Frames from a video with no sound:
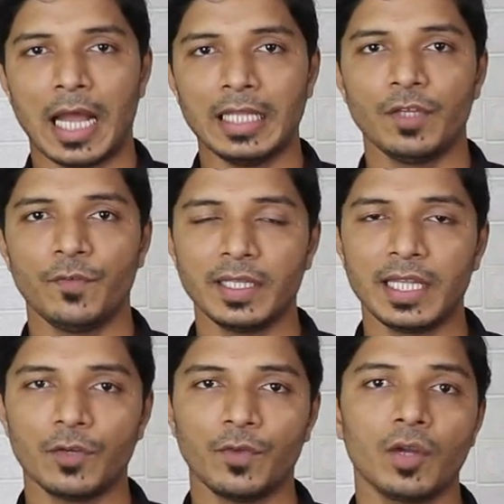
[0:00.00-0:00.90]
and the way
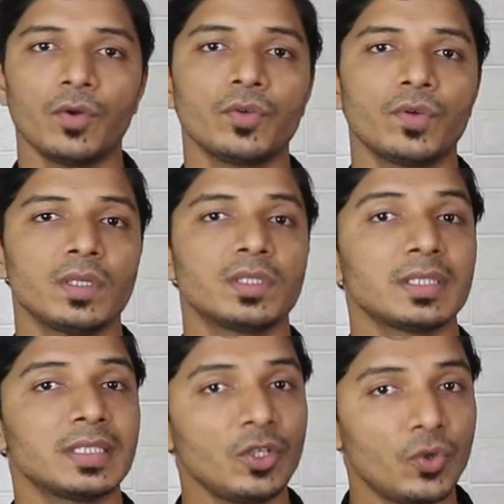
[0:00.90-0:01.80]
that we are going to
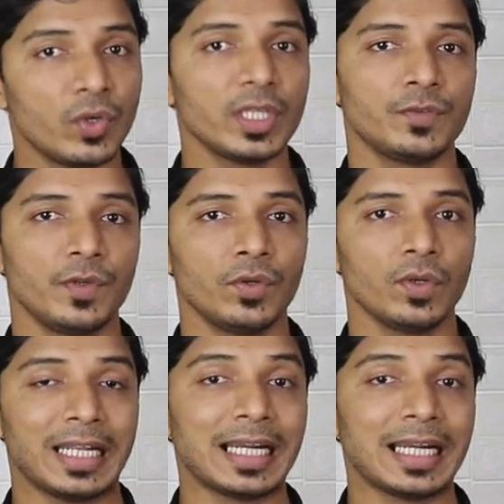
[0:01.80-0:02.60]
discuss in today's video,